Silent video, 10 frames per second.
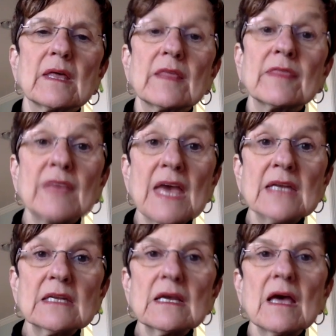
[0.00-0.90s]

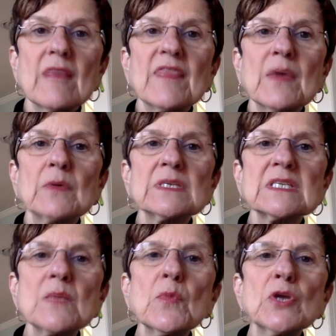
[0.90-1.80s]
Then there was
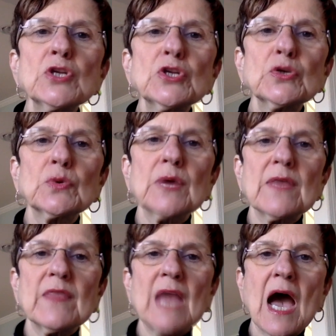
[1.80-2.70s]
someone new in
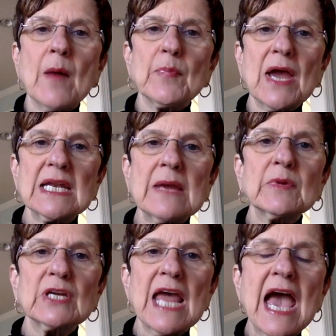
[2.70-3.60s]
the opera, and I'm
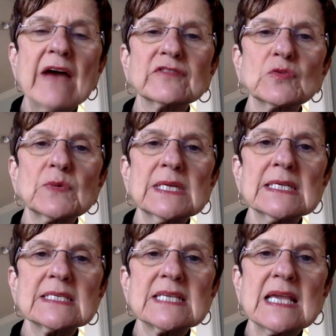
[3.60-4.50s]
going to have to read
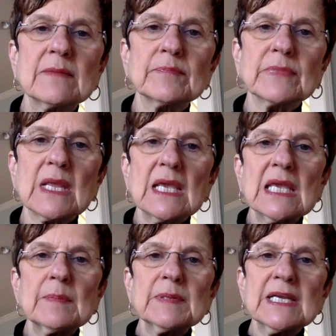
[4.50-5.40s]
his name. He
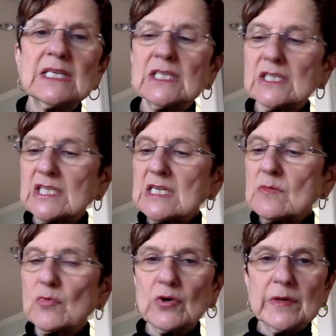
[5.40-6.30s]
played
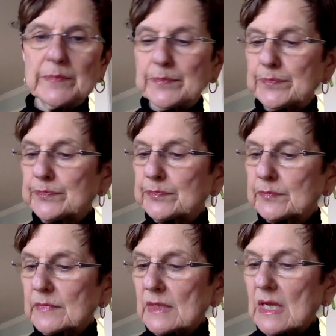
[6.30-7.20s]
Timur,
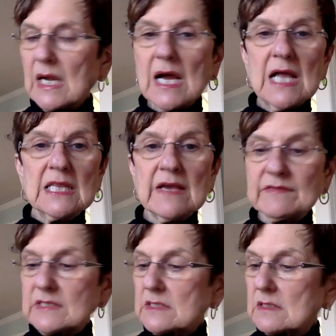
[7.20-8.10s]

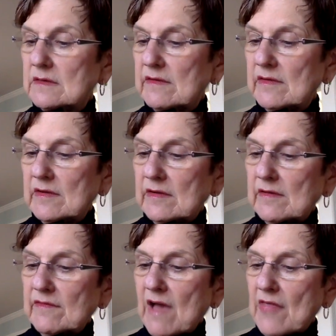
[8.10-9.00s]
Kalaf's
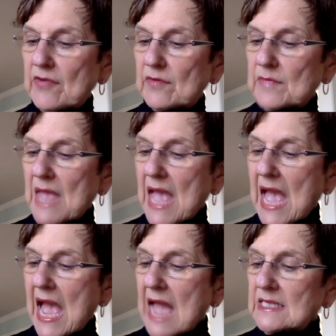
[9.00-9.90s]
father,
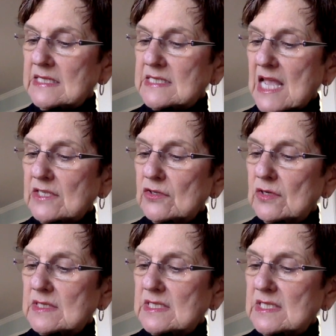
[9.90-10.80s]
Alexander
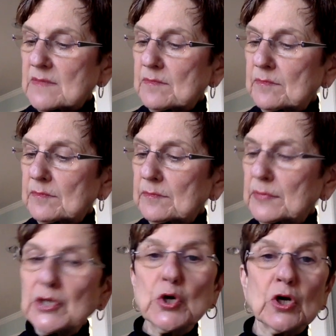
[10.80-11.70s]

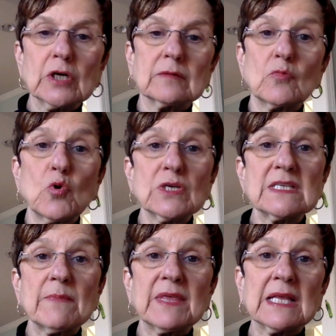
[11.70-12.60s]
Tsimbliuk, or
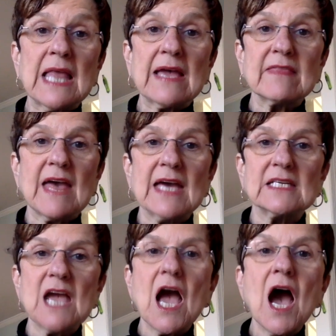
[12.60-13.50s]
something like that.
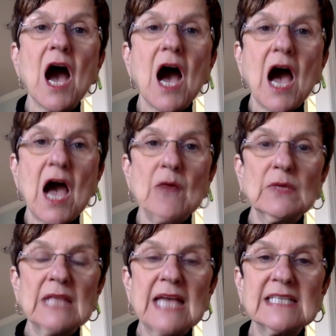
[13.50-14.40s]
I
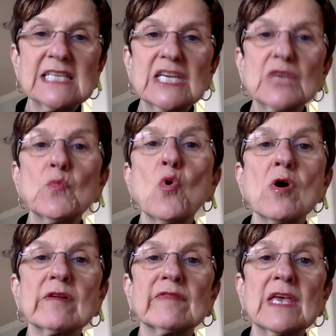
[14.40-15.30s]
would like to hear
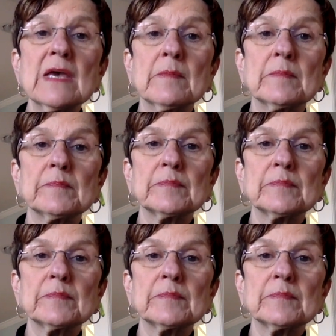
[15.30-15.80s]
more of him.